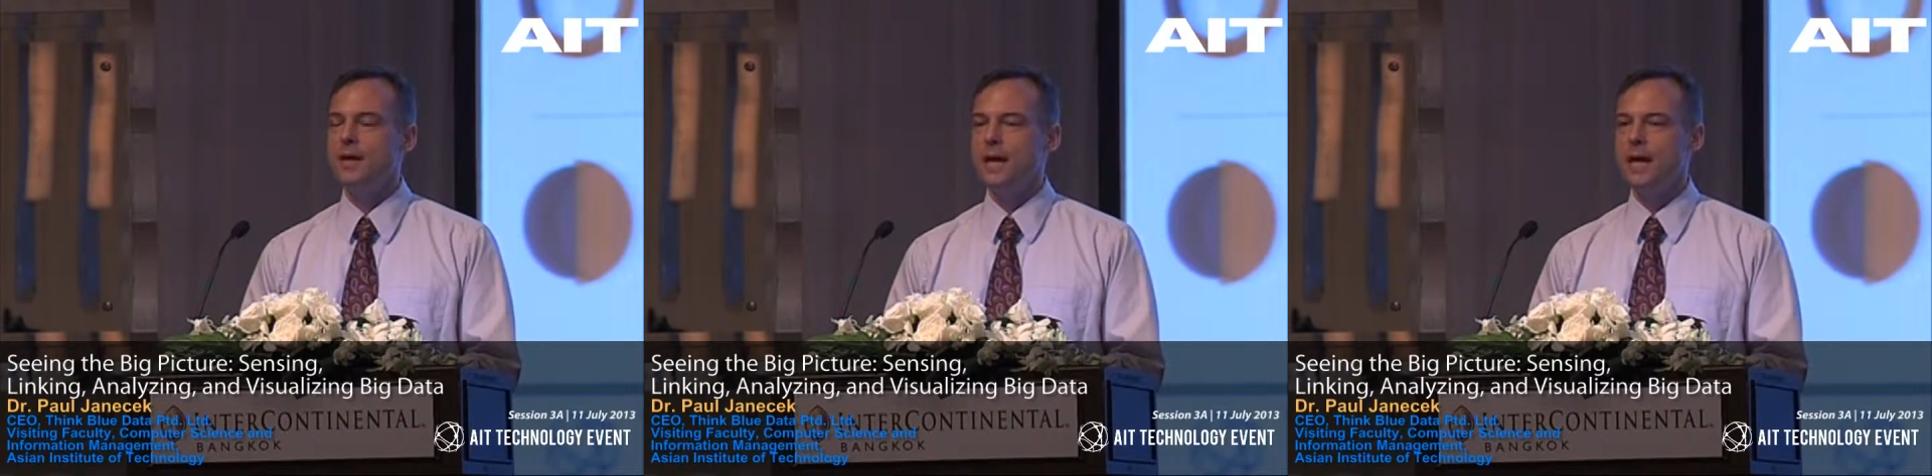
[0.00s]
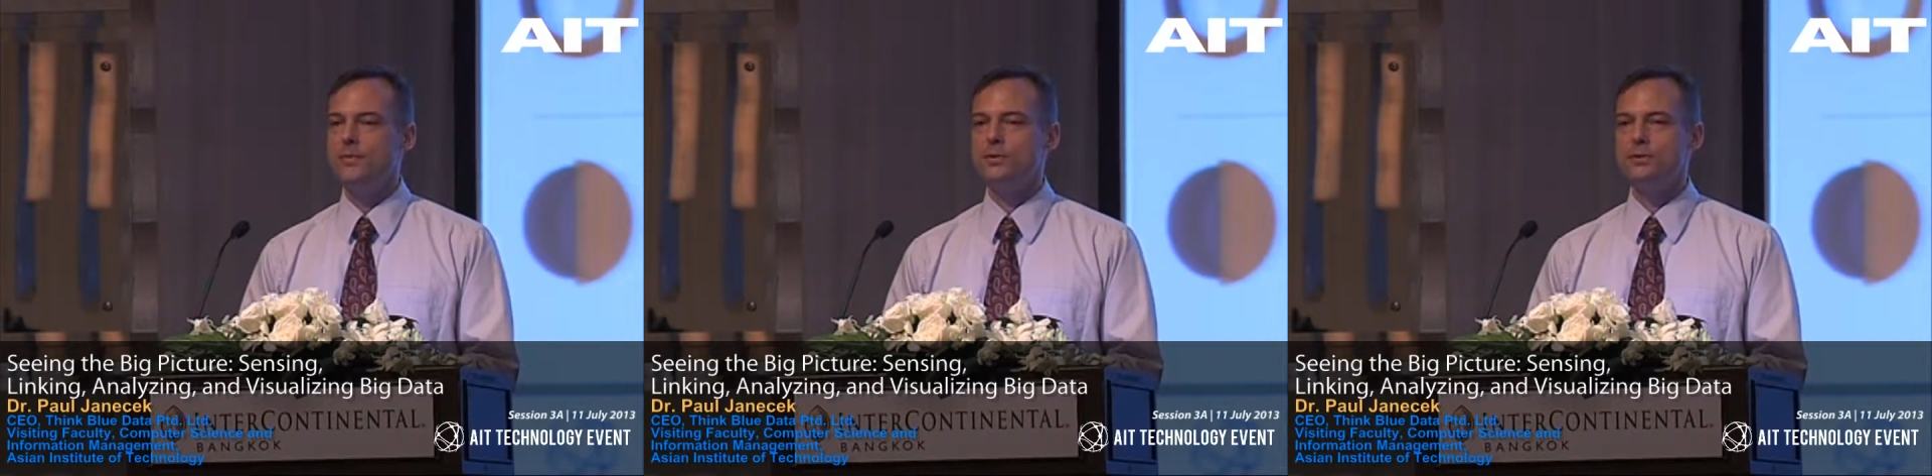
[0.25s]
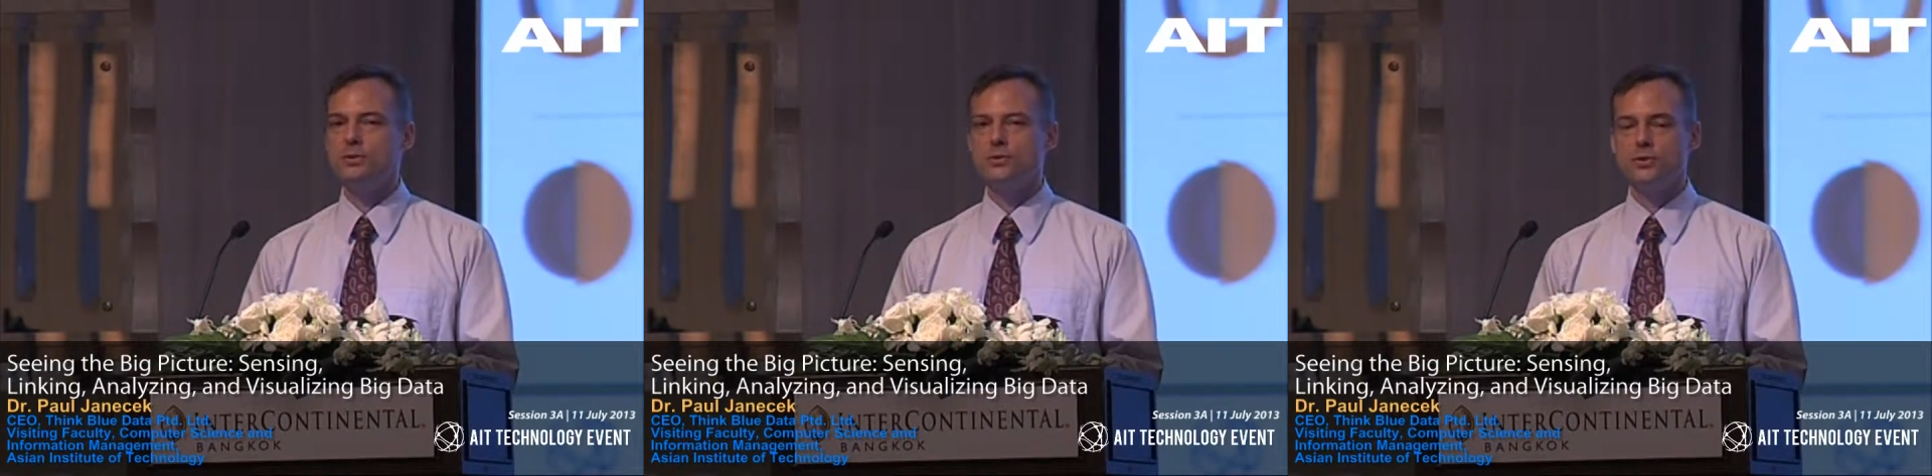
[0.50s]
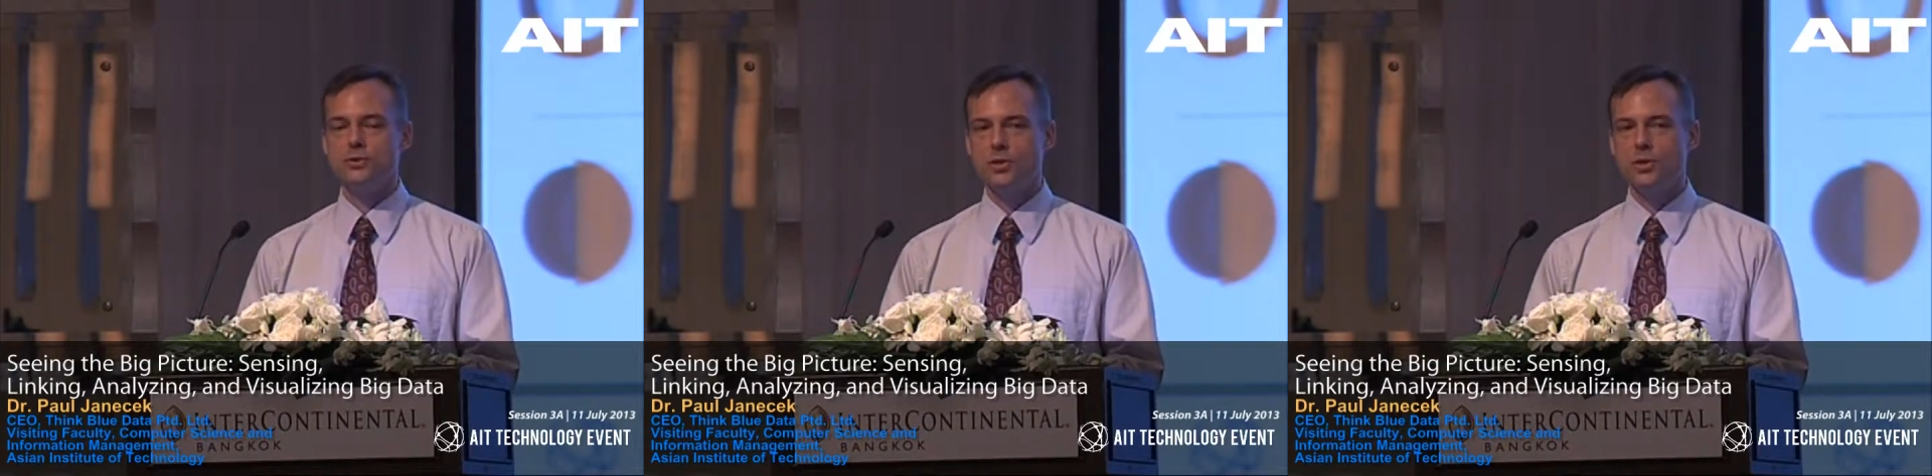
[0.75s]
able
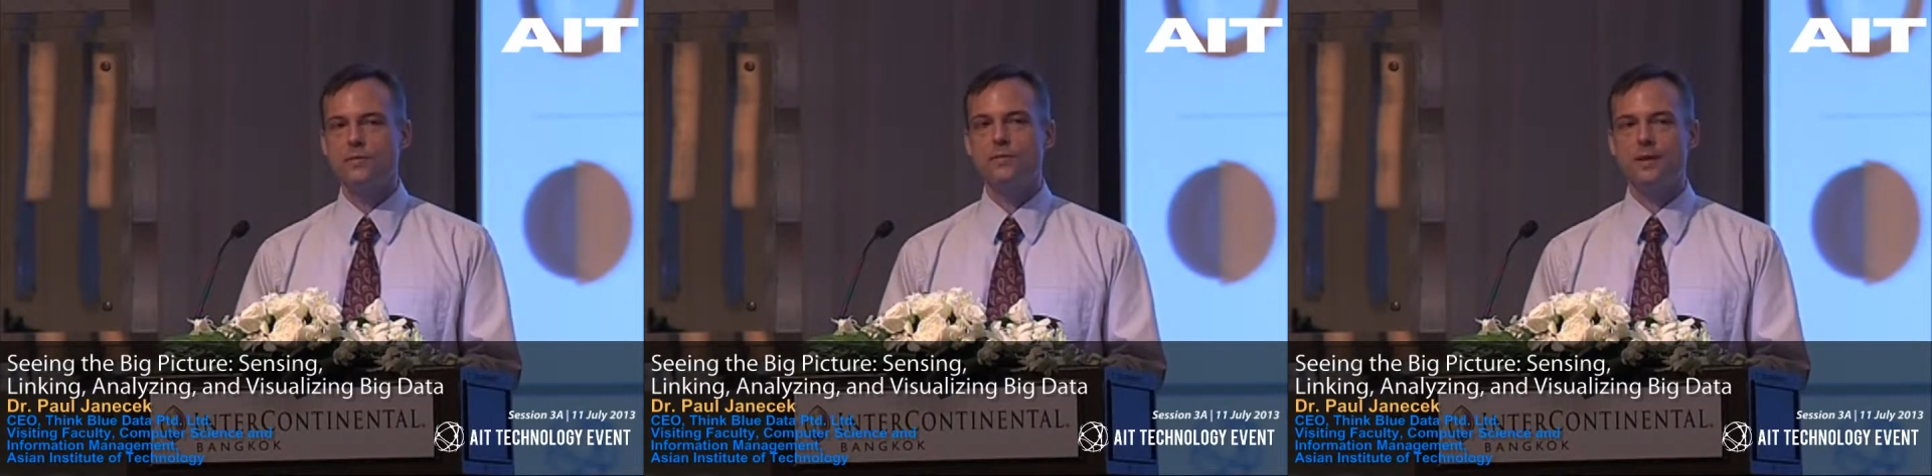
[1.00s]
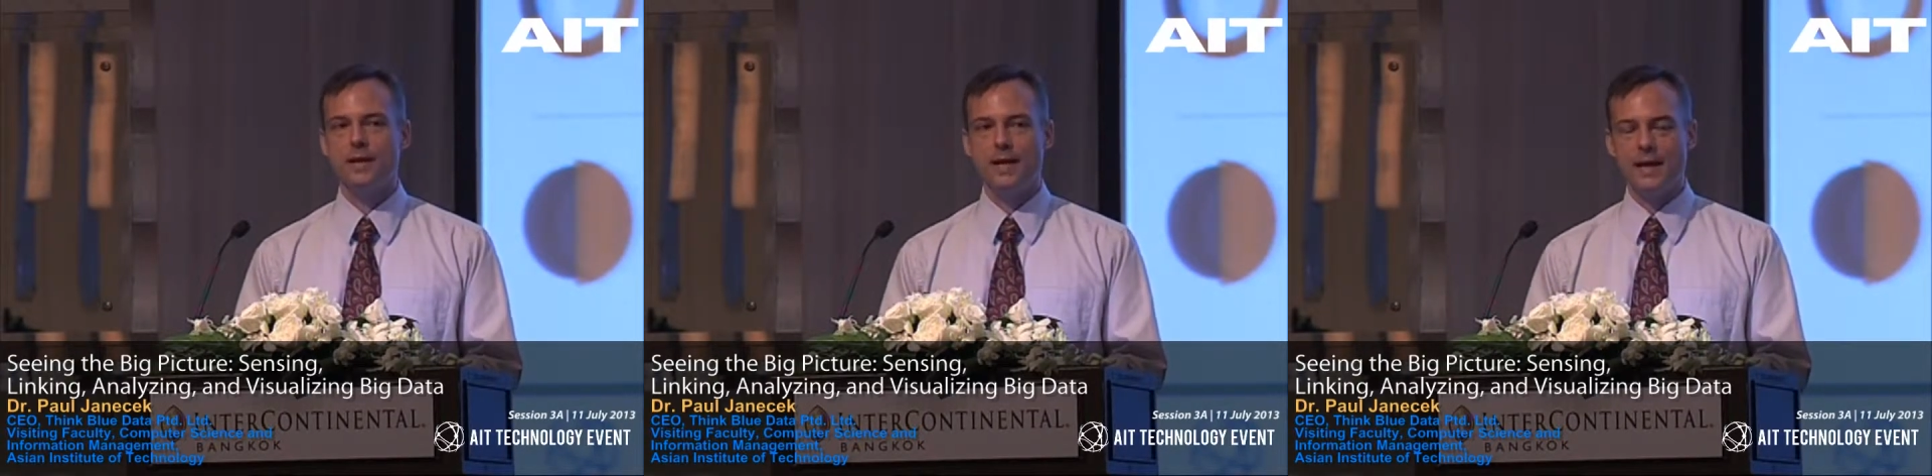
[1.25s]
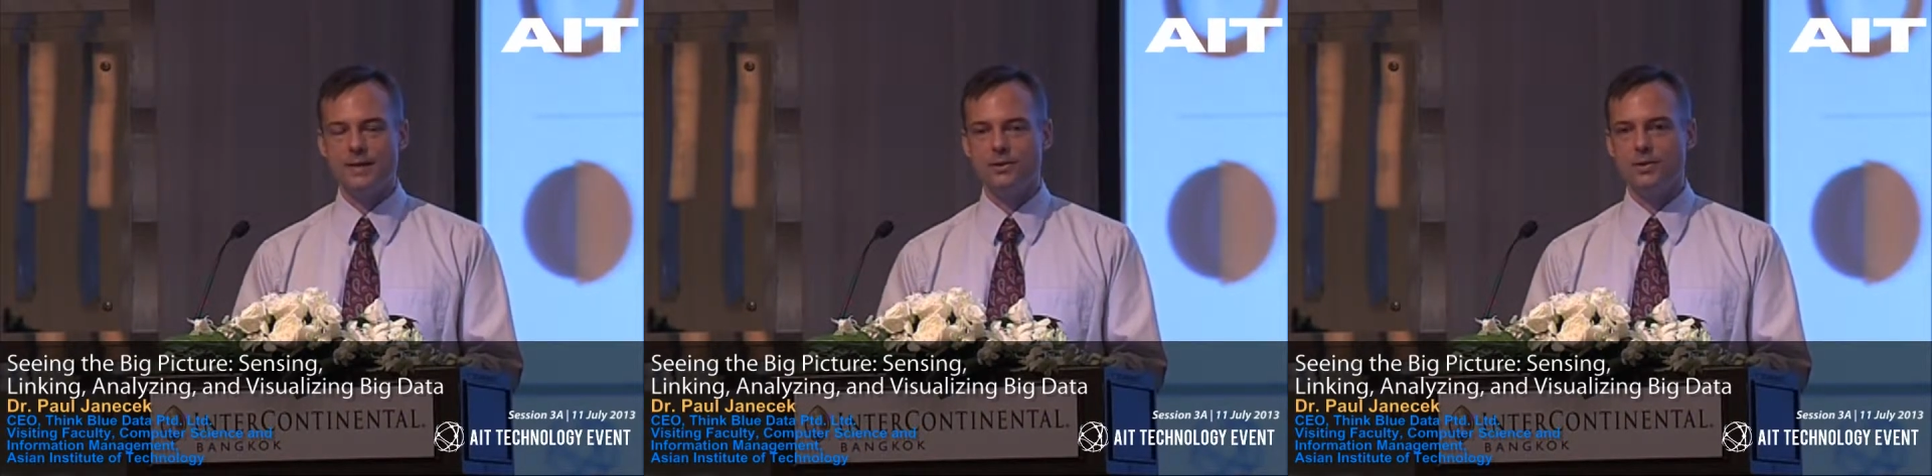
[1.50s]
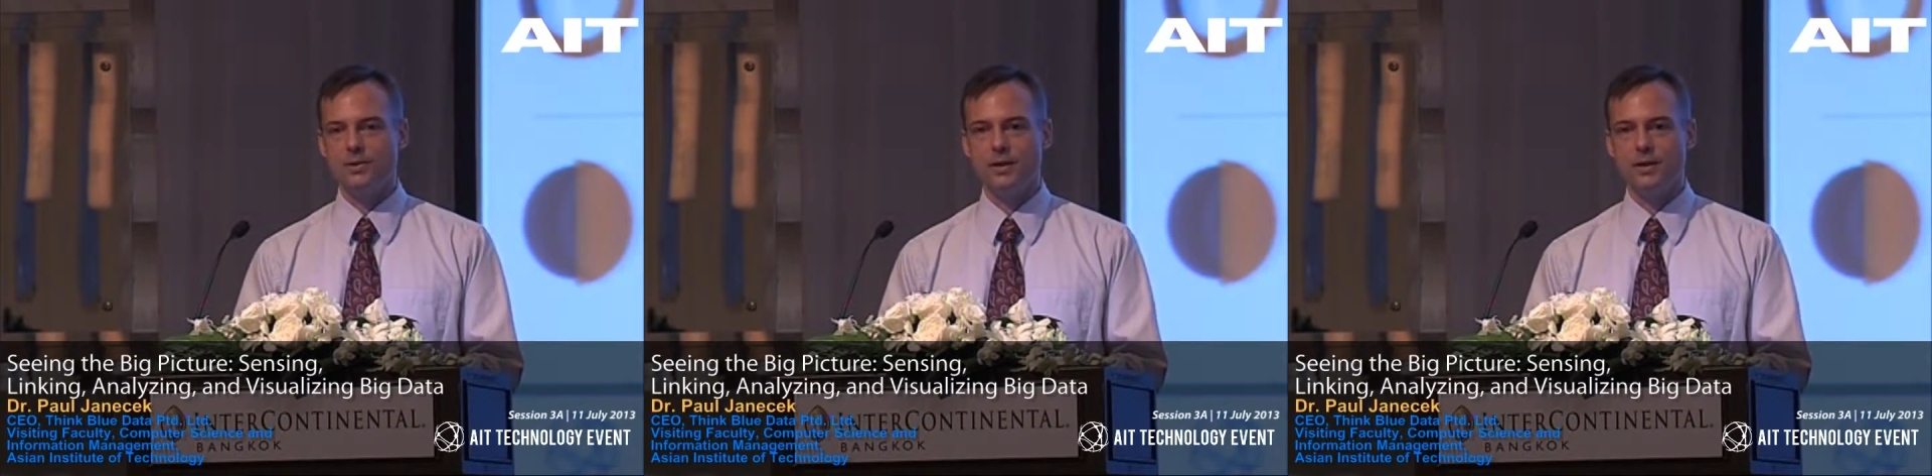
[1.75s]
to serve an answer